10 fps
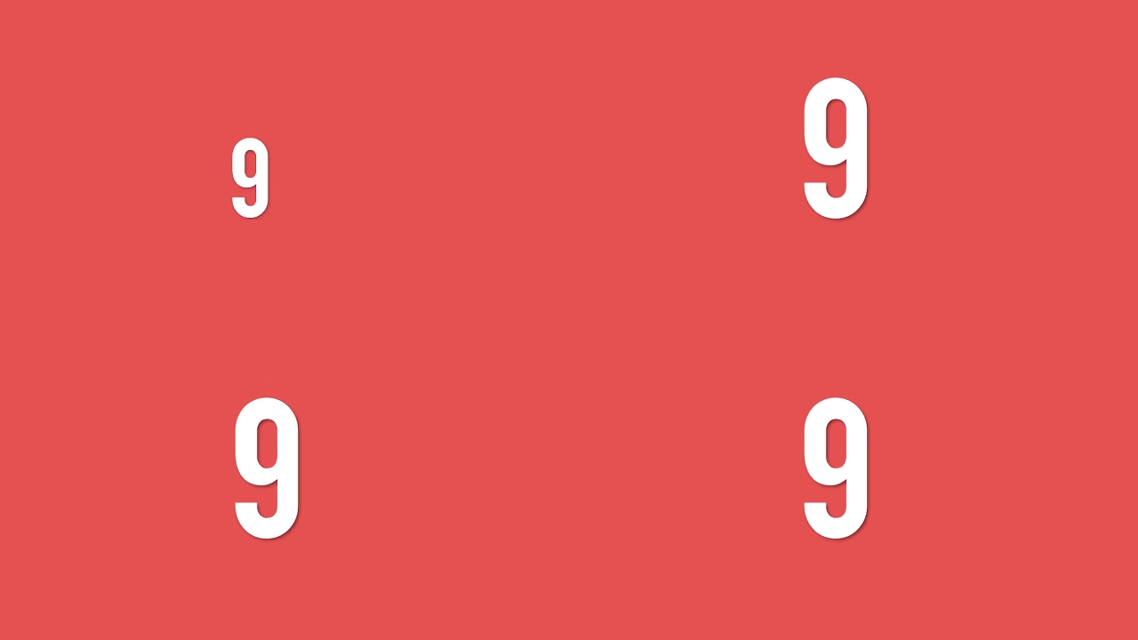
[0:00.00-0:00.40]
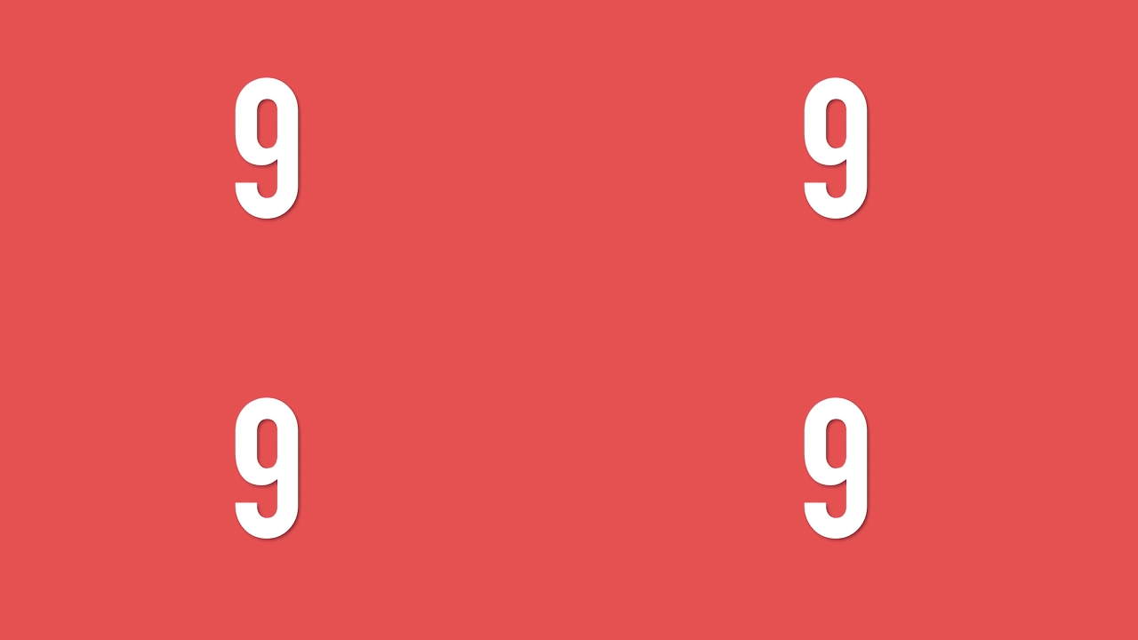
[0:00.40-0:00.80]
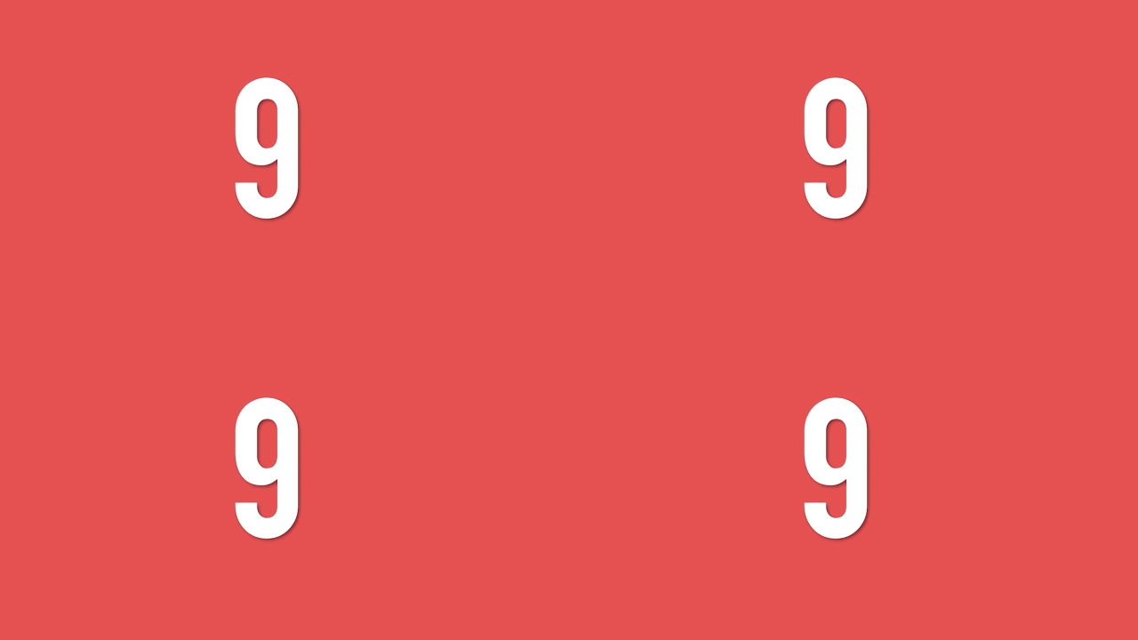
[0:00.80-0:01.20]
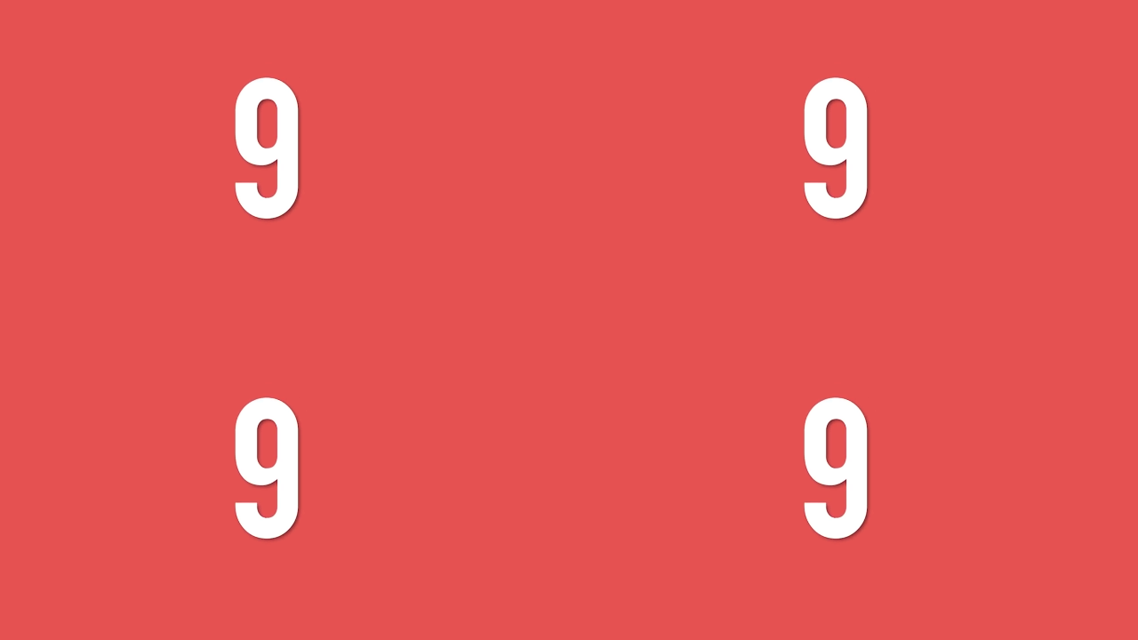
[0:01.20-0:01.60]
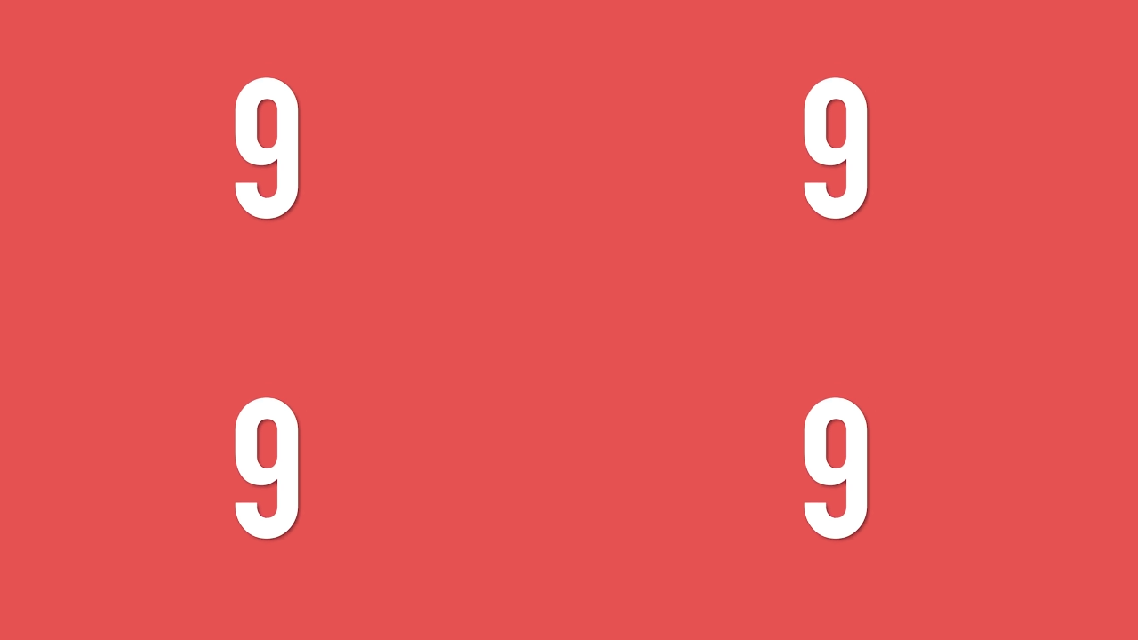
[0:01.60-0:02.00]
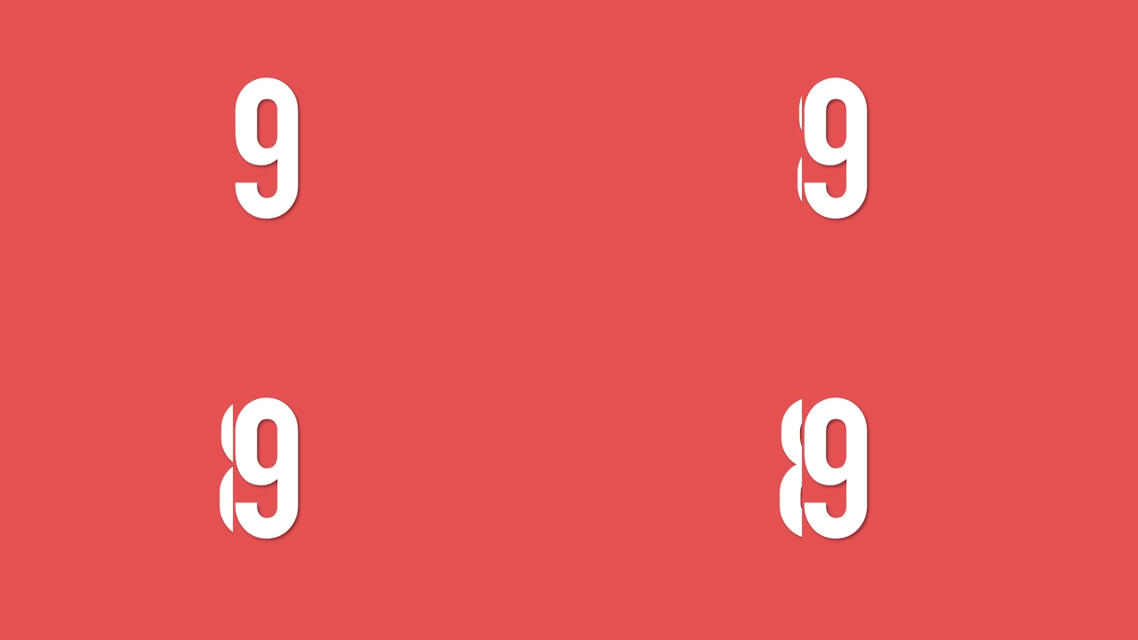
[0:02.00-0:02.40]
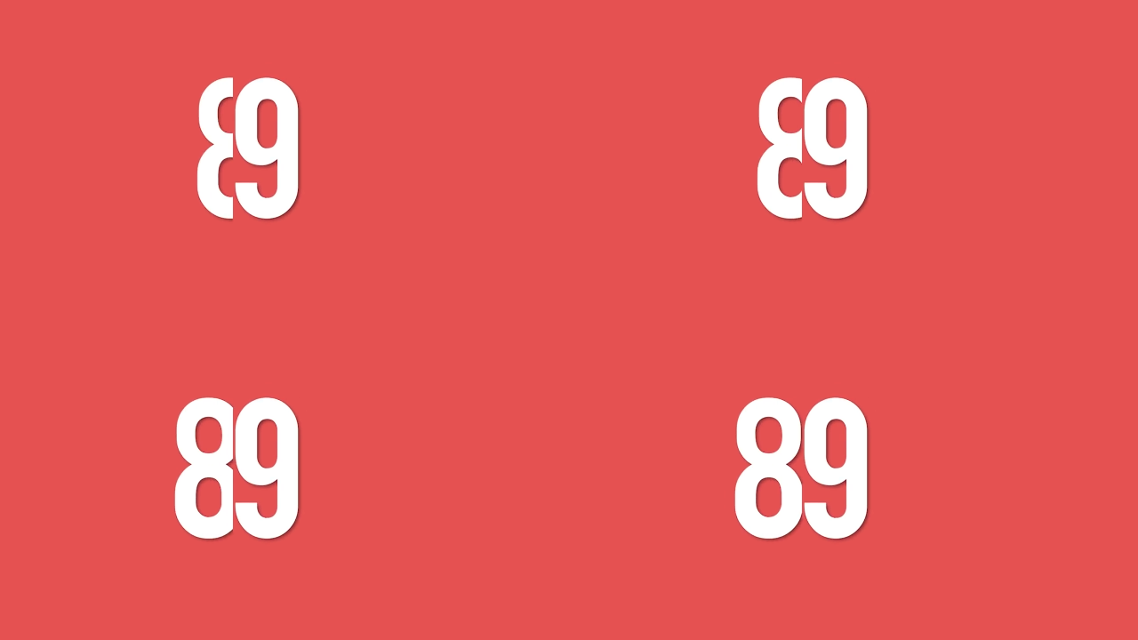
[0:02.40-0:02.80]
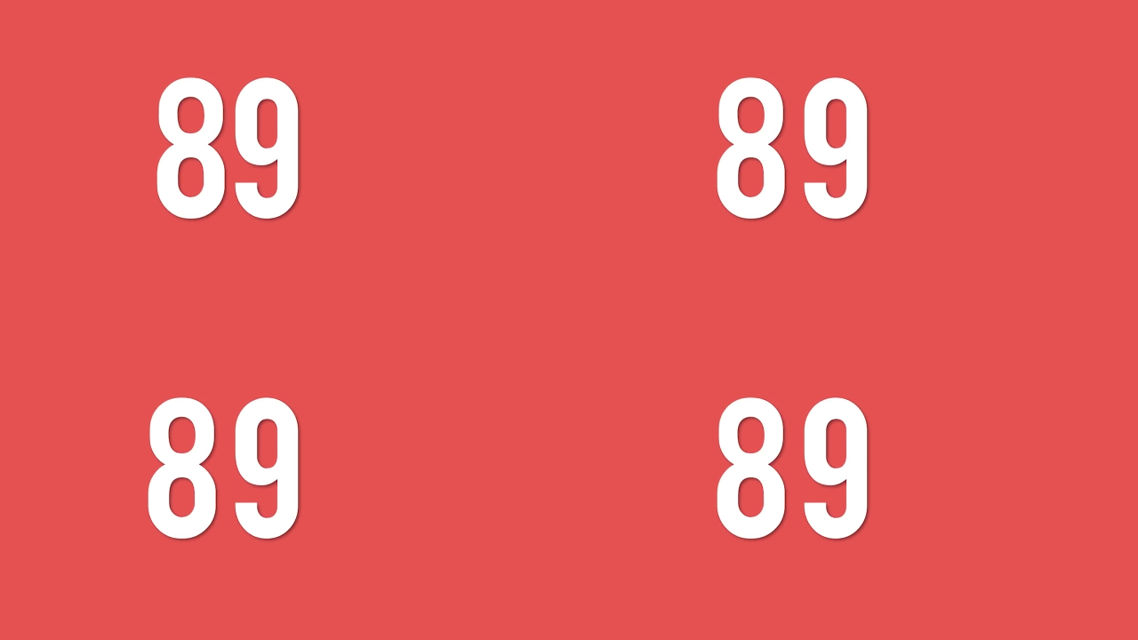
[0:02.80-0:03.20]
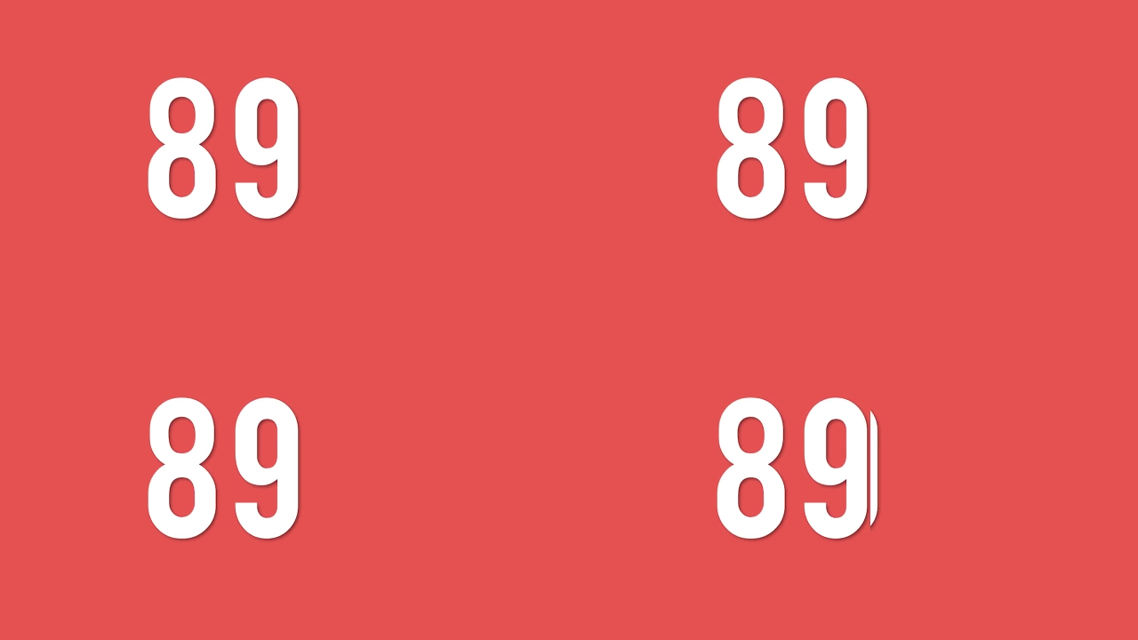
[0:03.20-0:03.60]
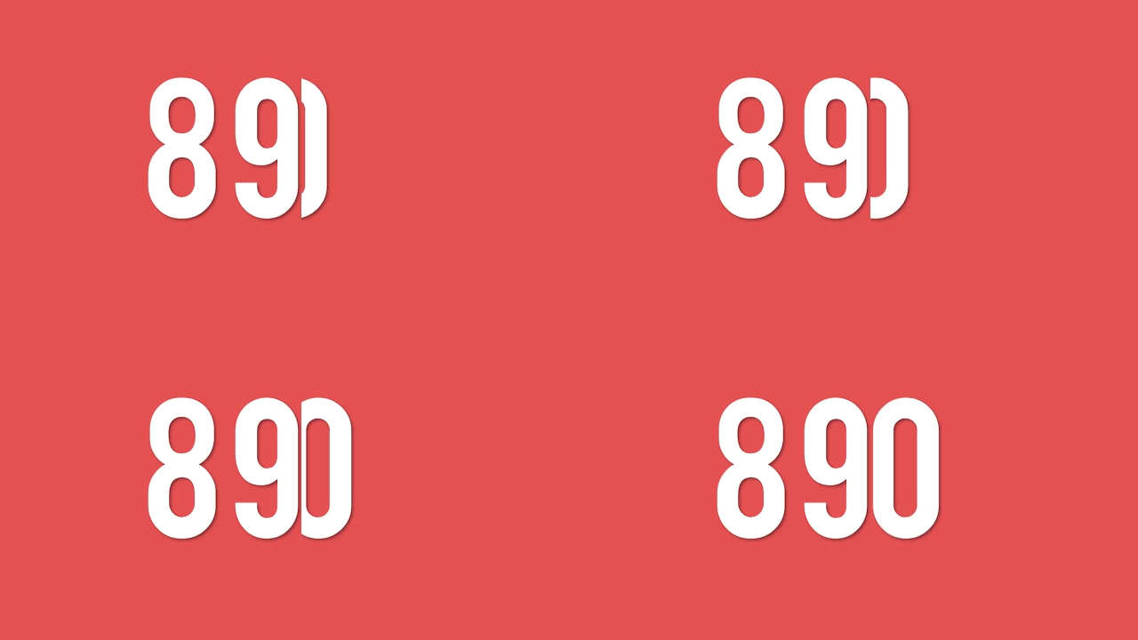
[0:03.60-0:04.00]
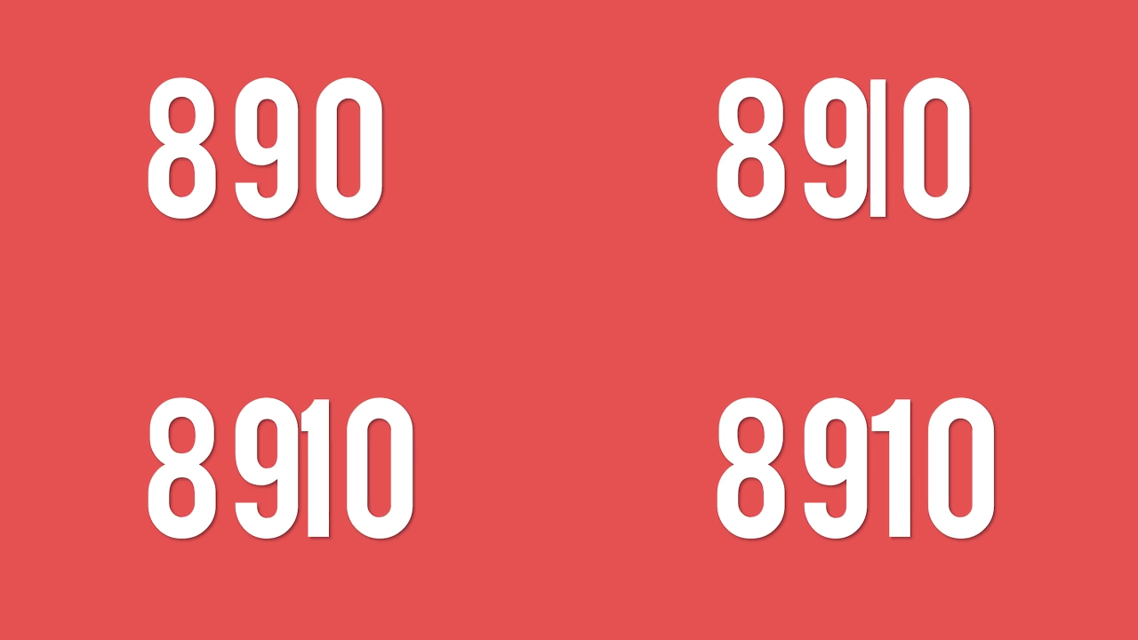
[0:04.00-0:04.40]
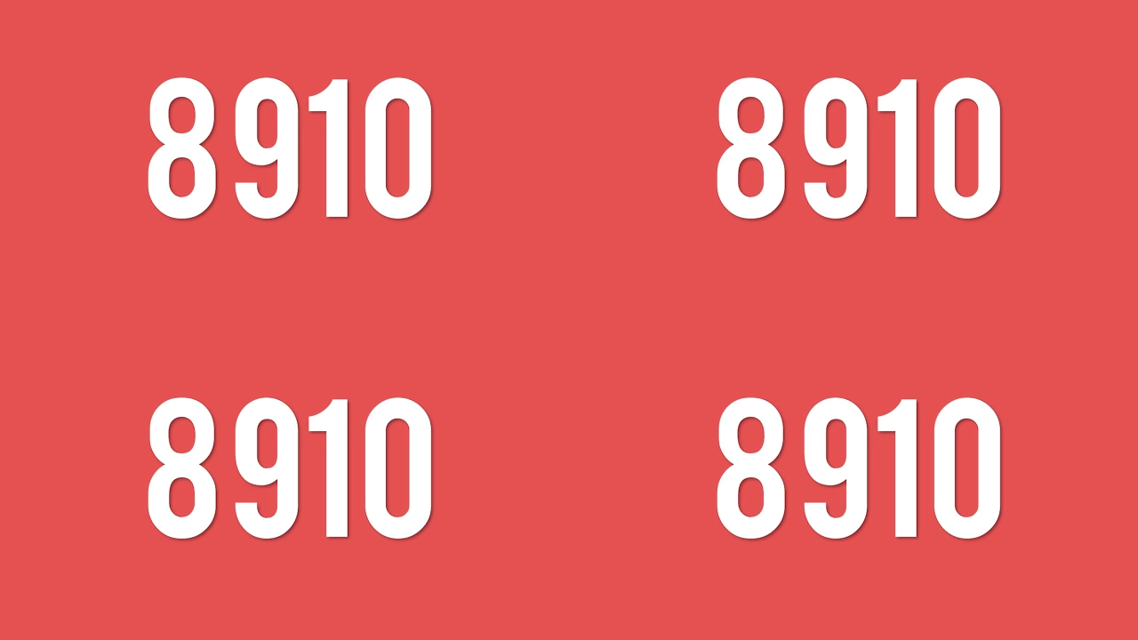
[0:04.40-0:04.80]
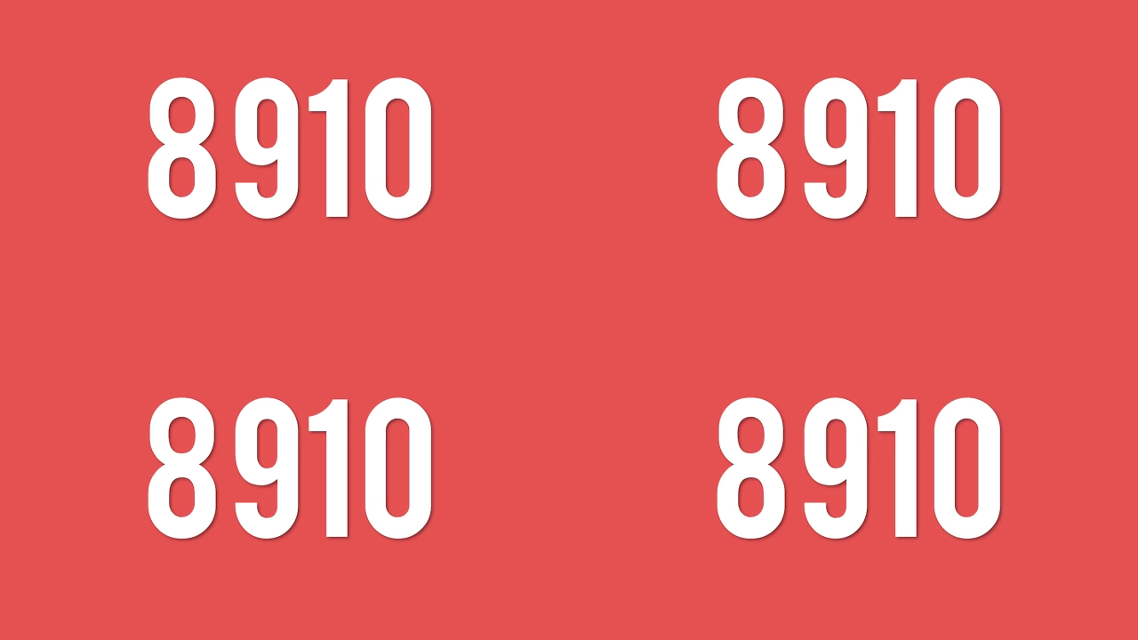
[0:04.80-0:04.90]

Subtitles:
No face is visible, so there are no lips to read.